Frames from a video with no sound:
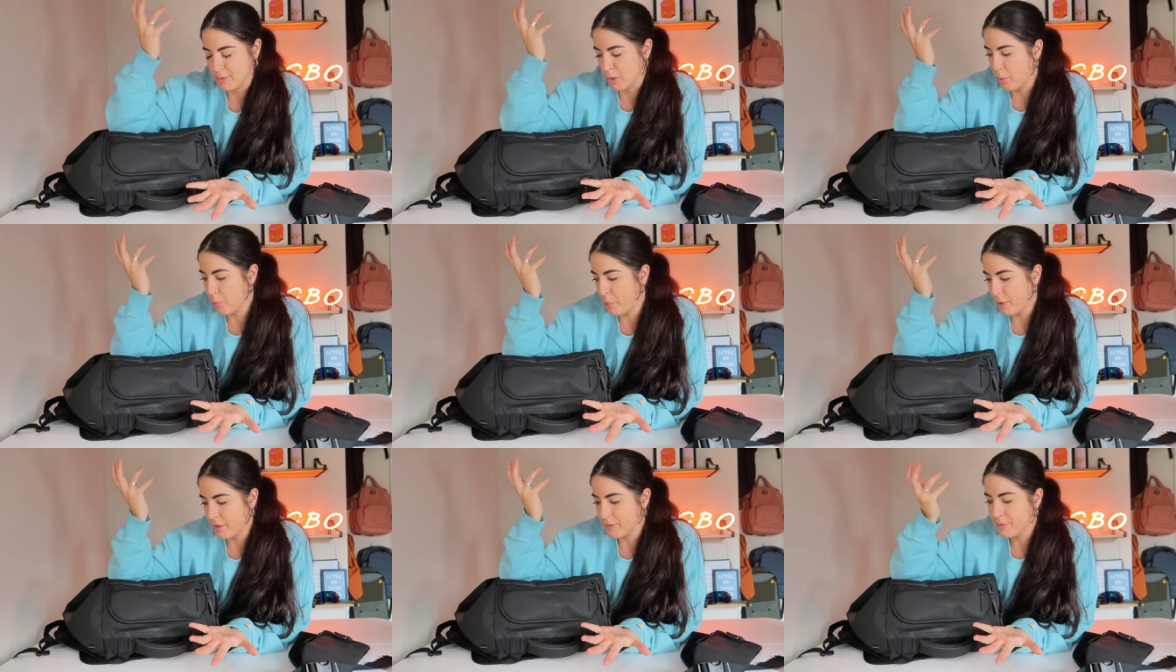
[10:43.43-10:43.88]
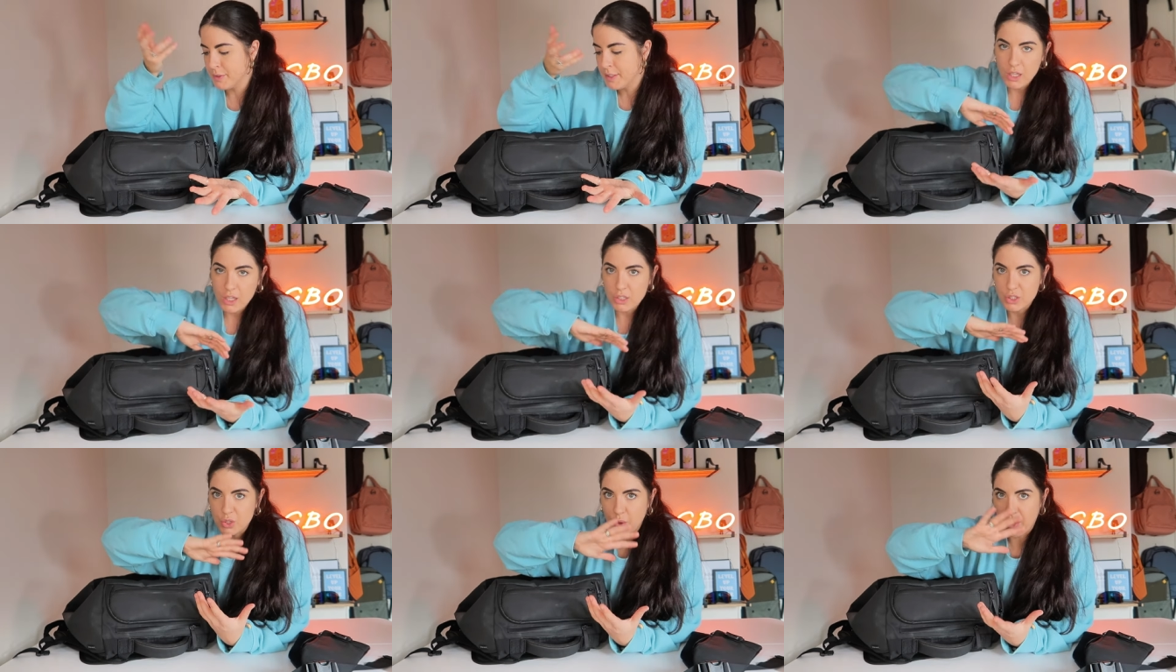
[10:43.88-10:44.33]

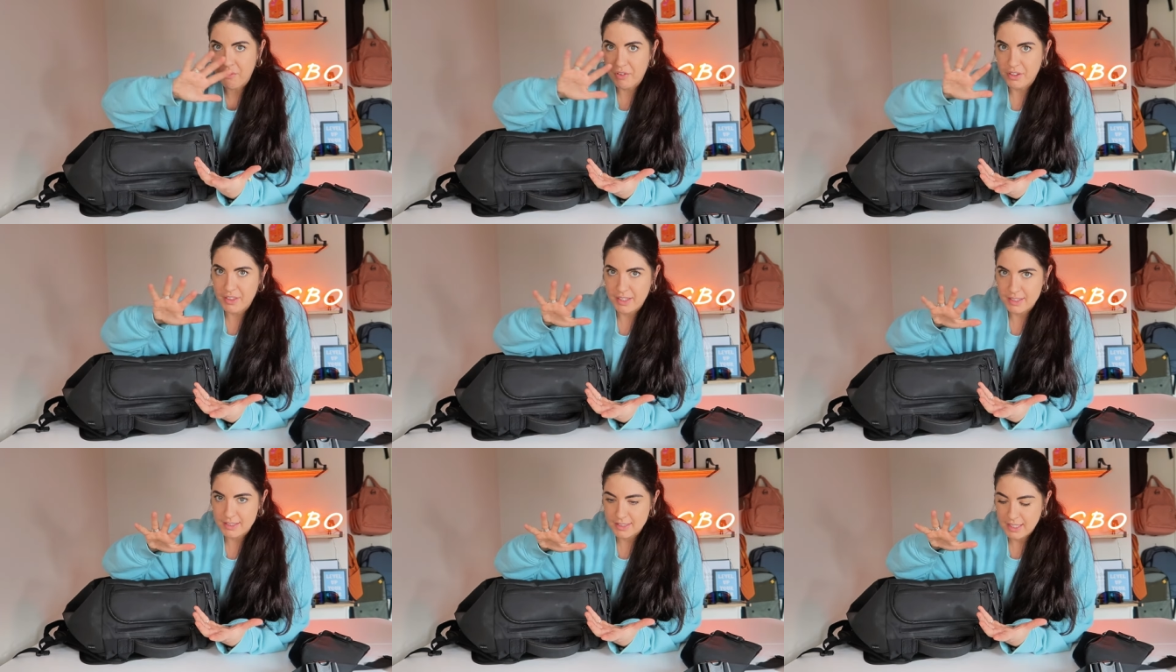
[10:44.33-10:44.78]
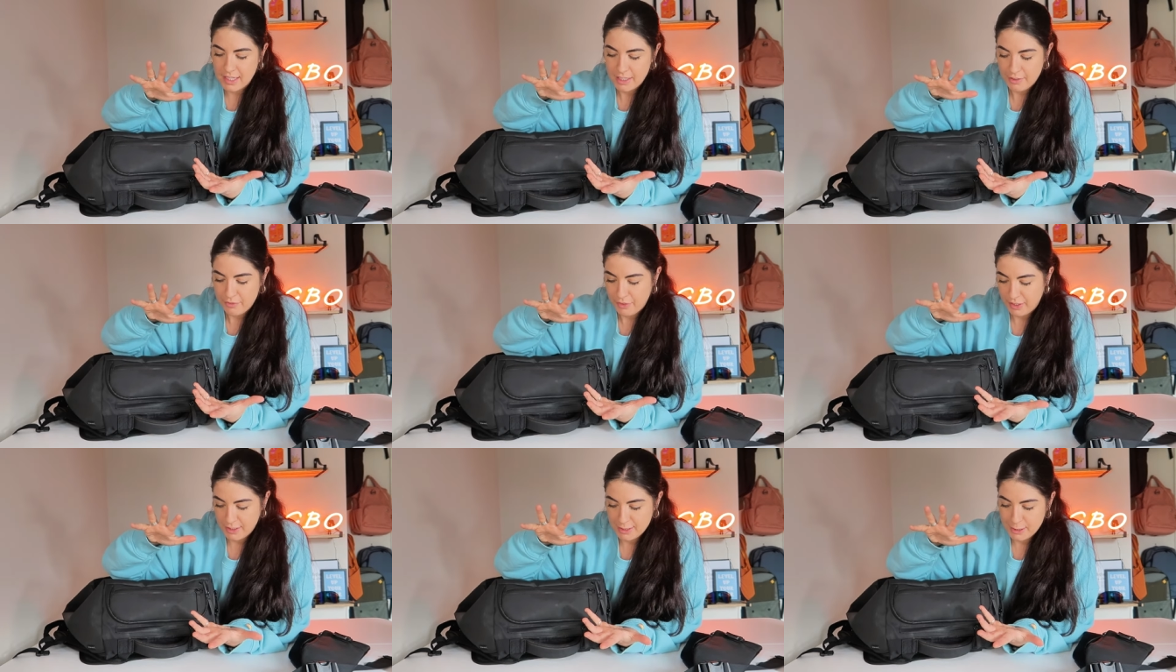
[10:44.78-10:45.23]
open so everything's kind
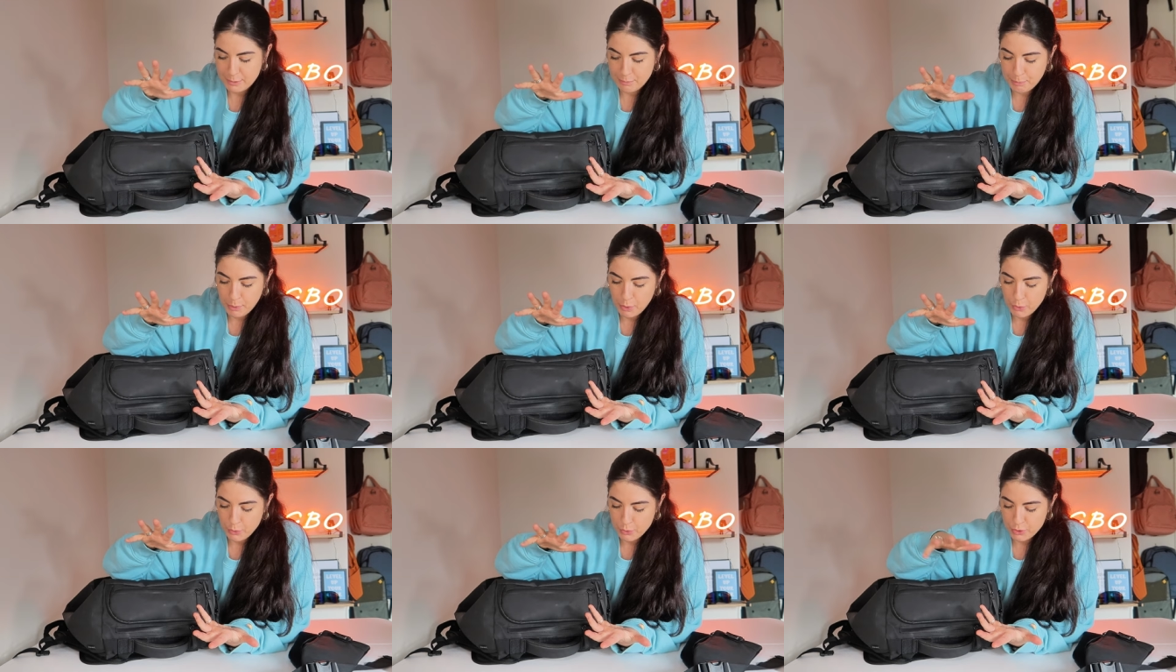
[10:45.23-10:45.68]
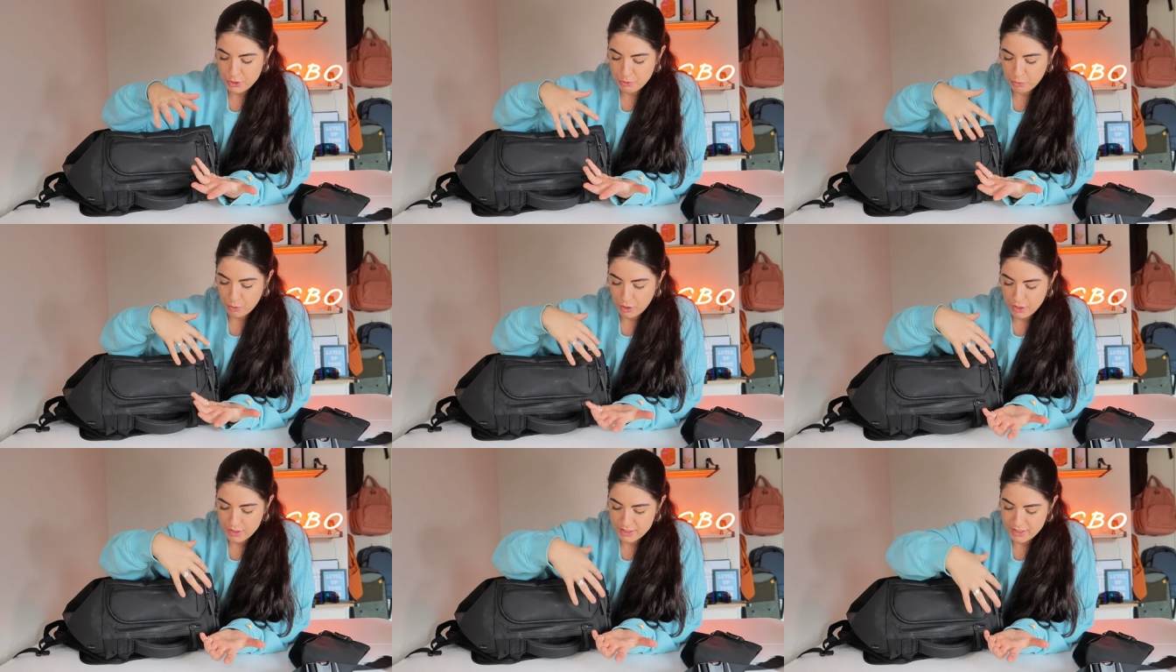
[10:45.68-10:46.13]
of exposed
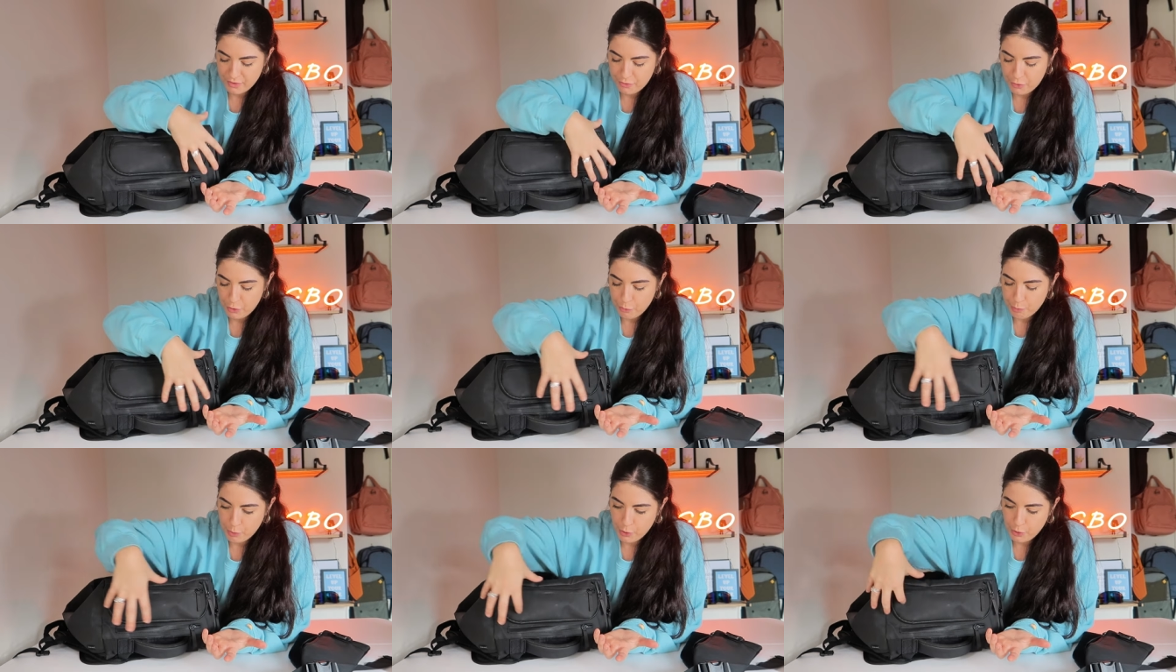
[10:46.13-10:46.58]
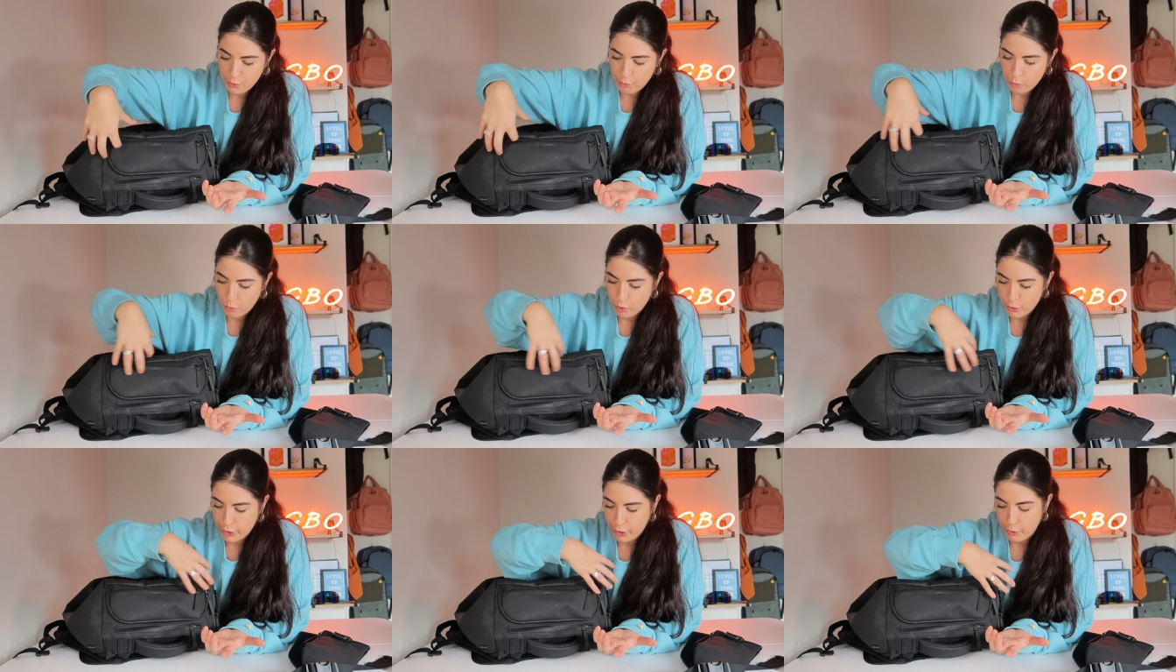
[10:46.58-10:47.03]
whereas if you put
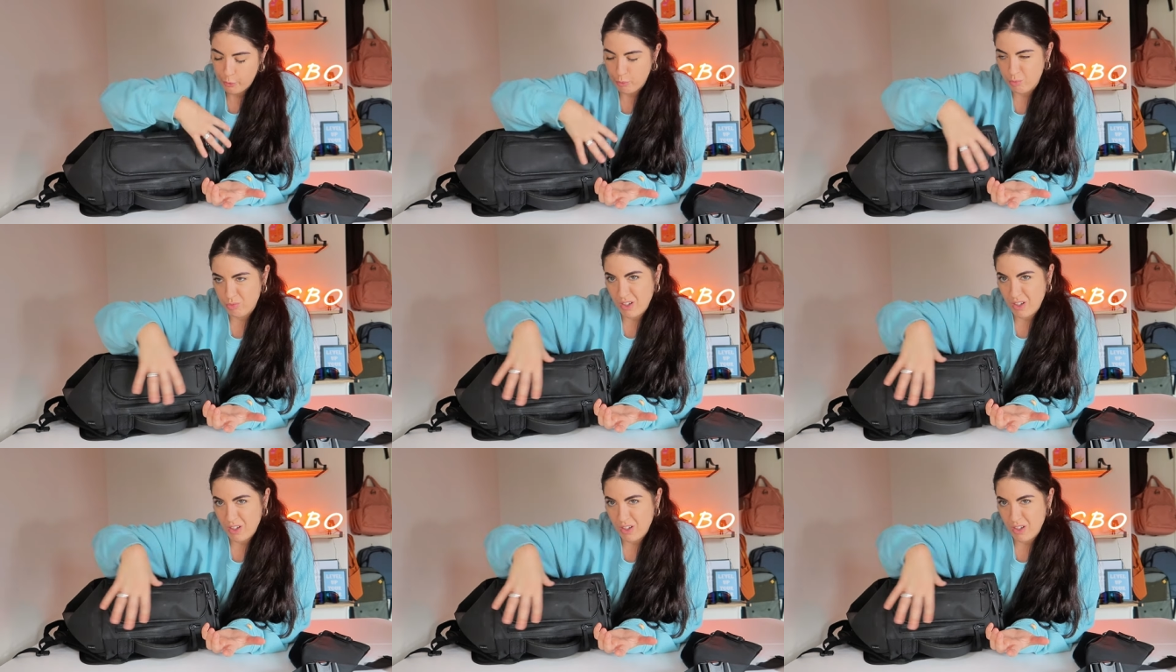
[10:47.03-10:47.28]
what you